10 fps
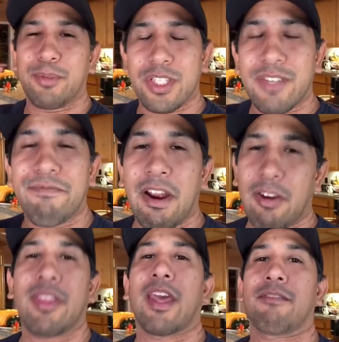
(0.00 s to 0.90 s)
I'm just
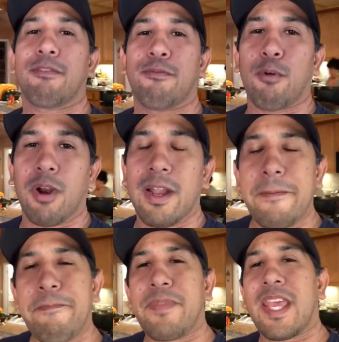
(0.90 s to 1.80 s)
very thankful for.
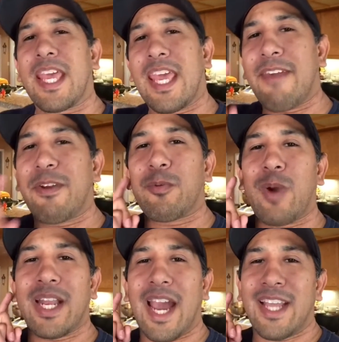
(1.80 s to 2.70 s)
Even
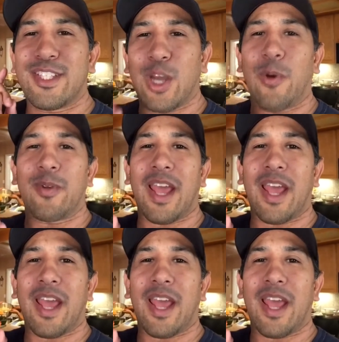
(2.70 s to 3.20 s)
when I don't